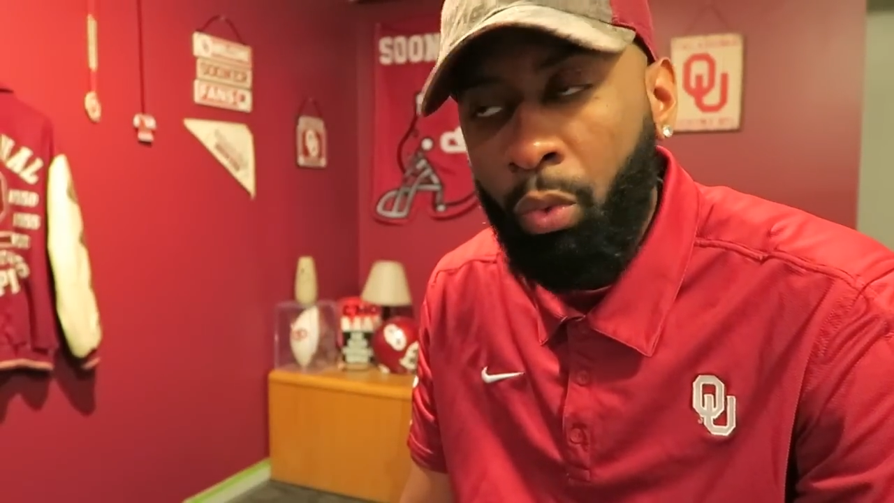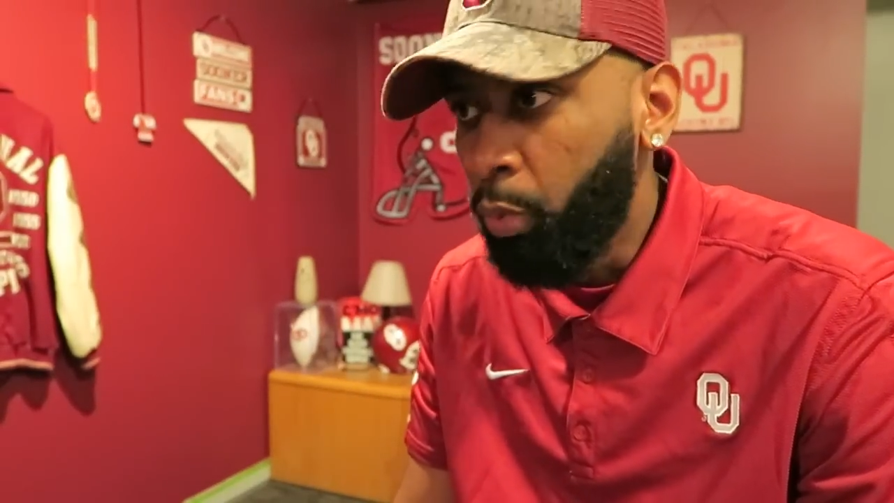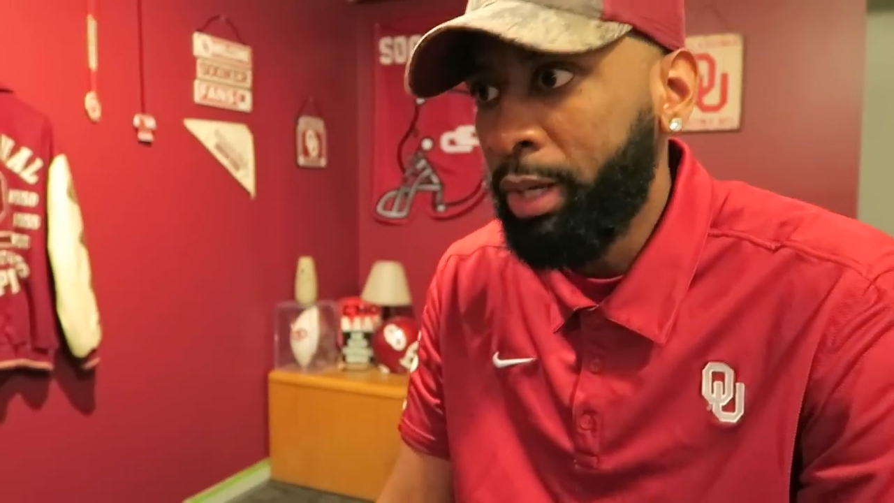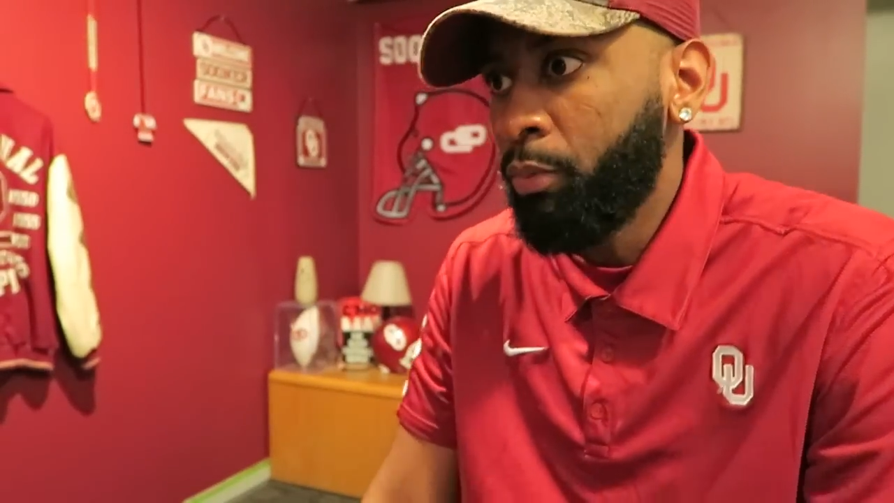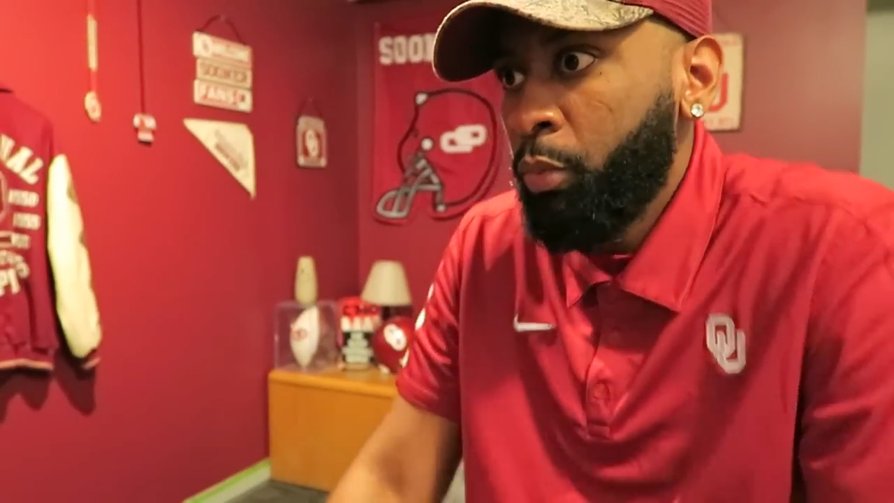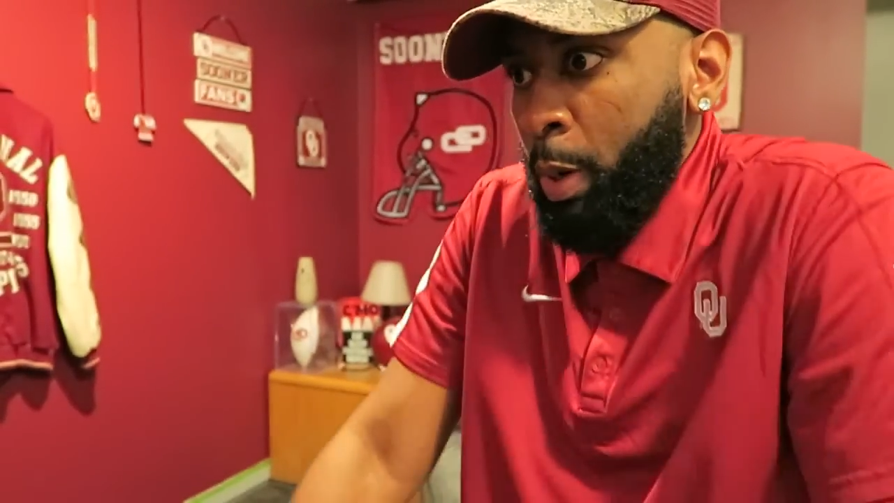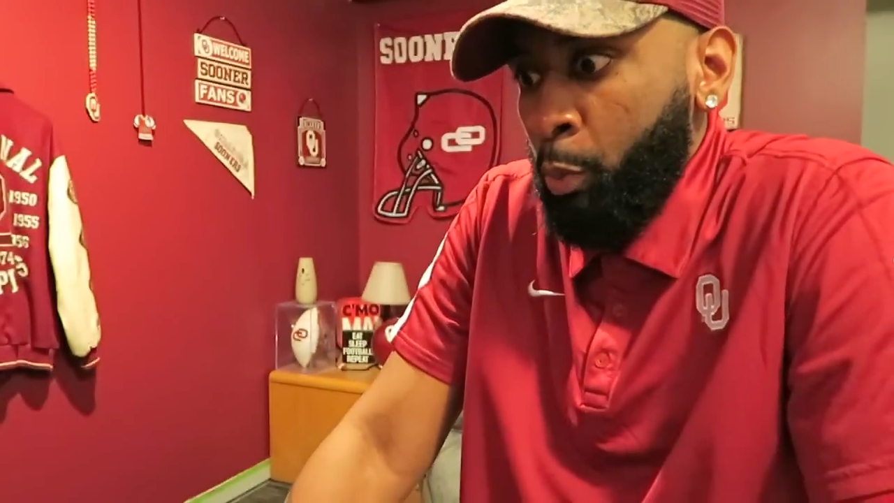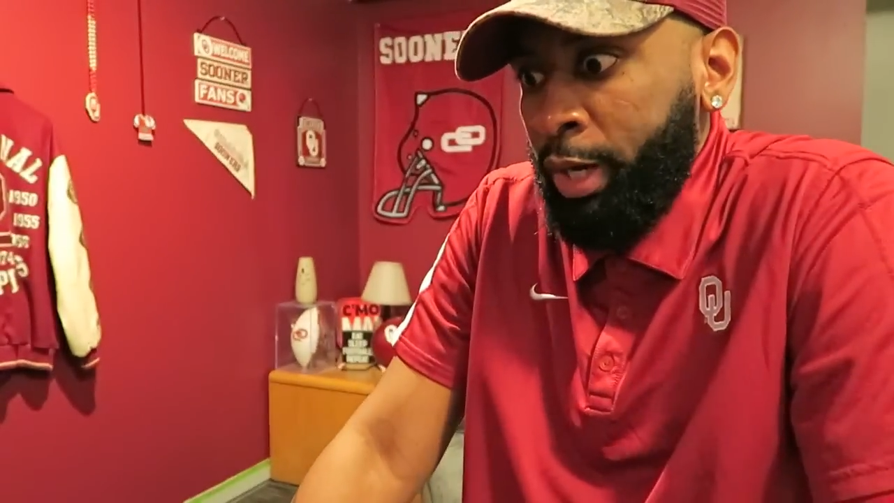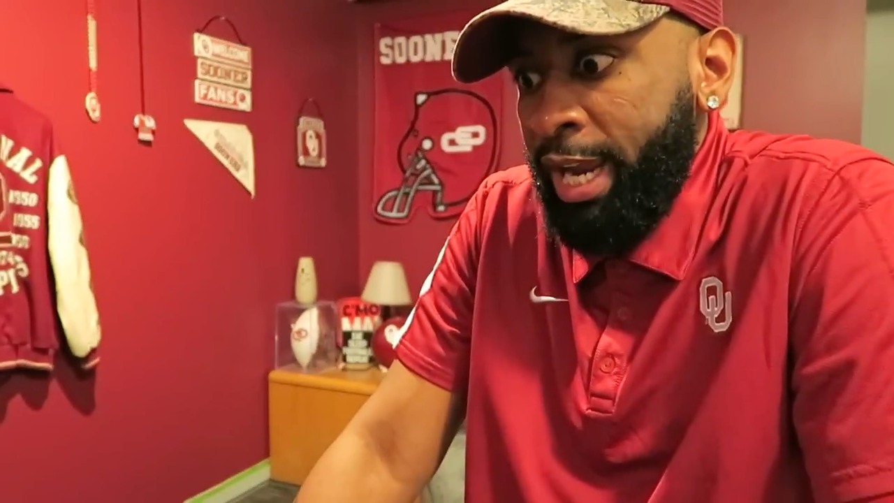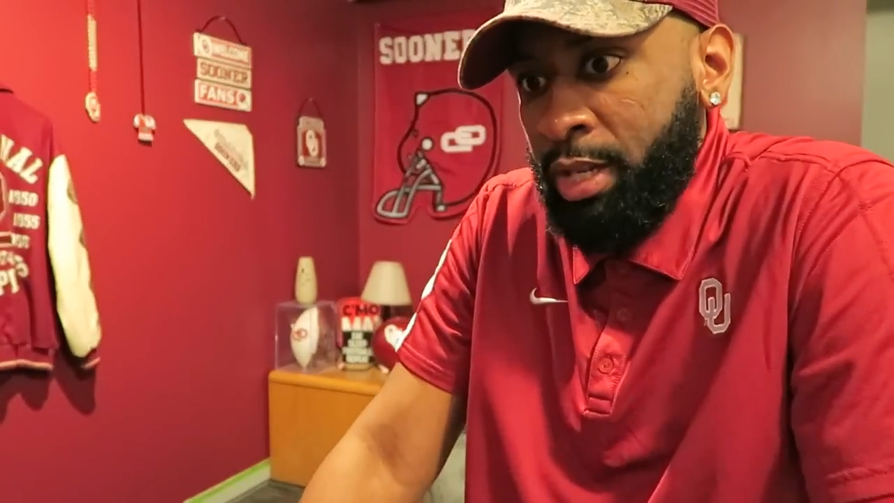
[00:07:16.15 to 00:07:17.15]

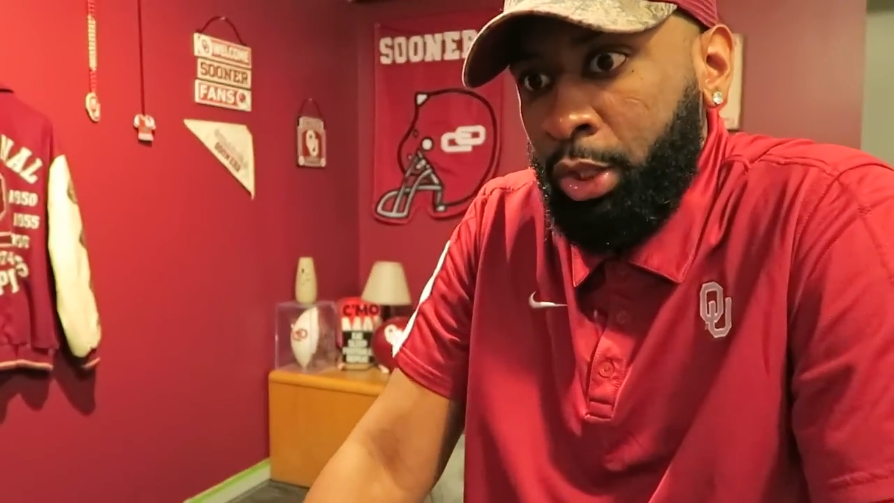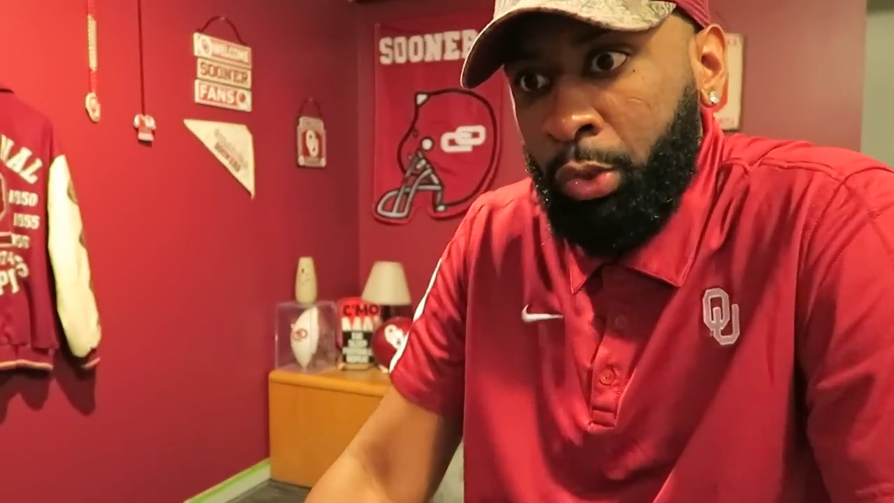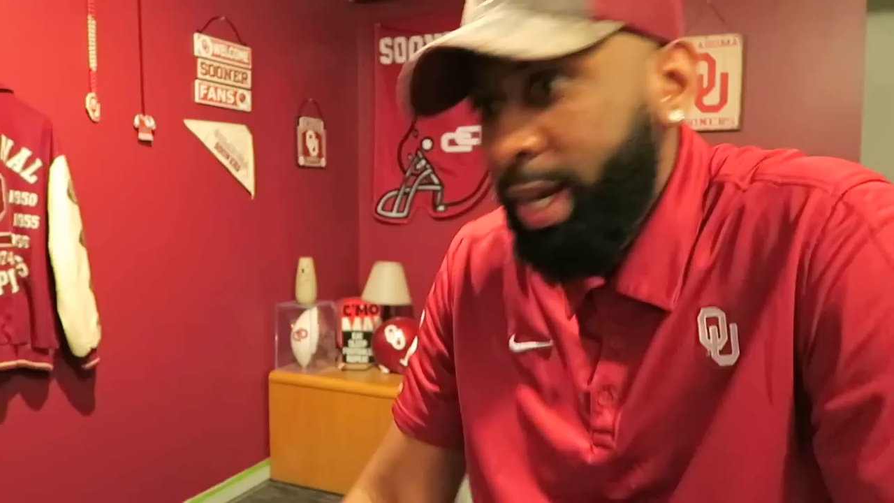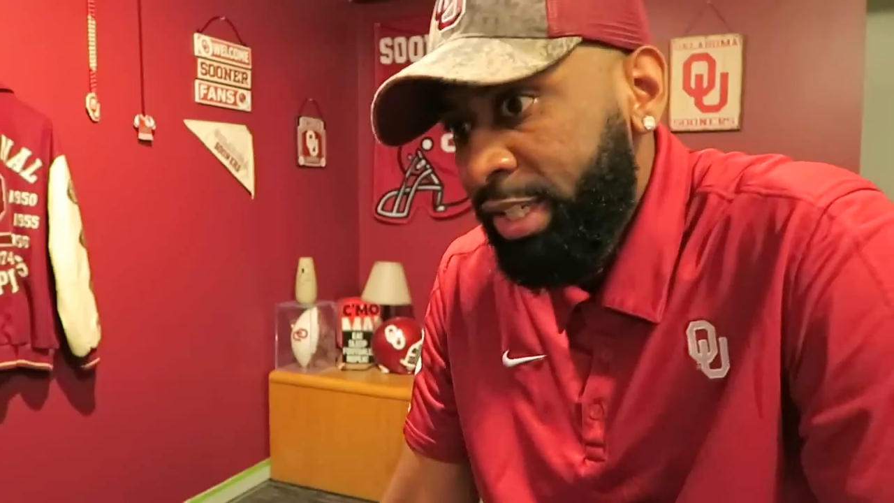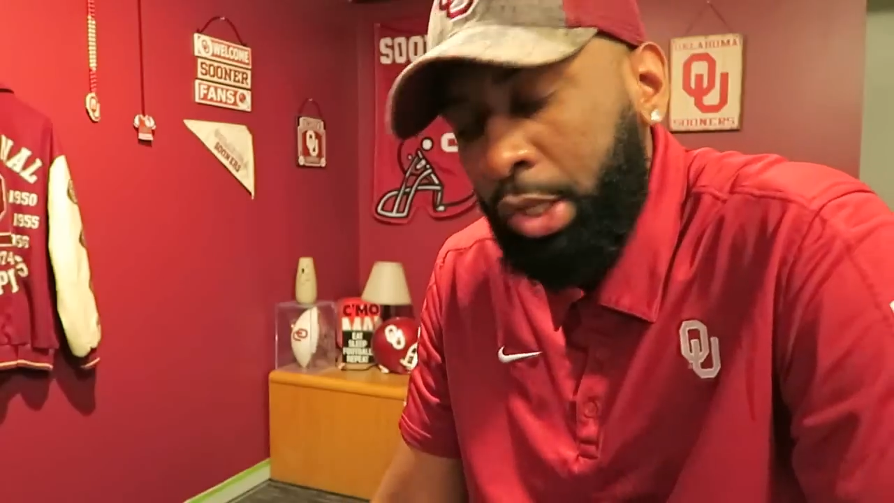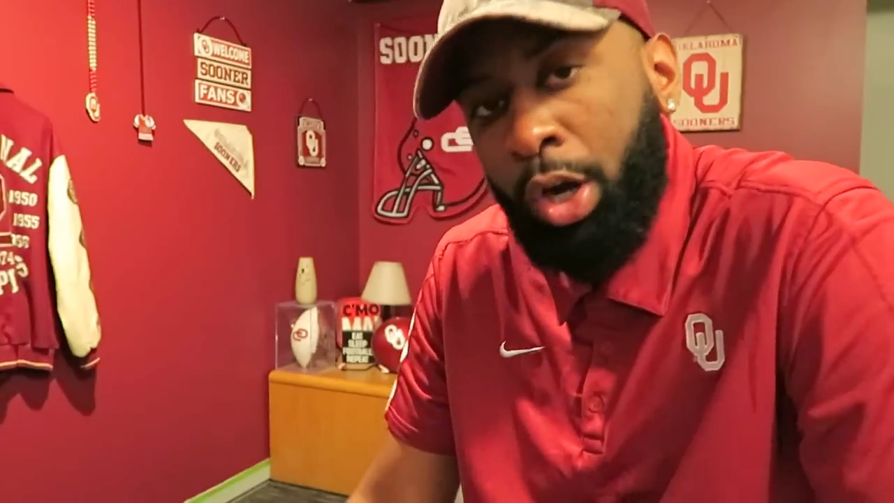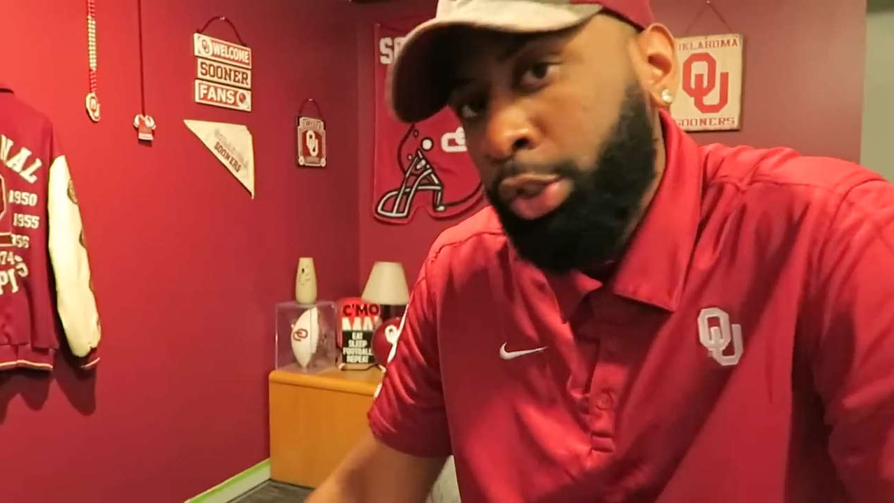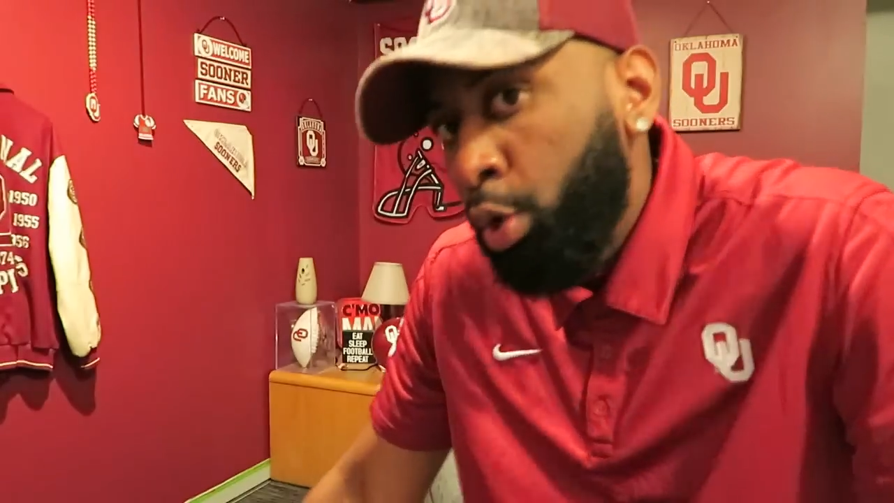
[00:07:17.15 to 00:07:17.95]
We're getting 3-star,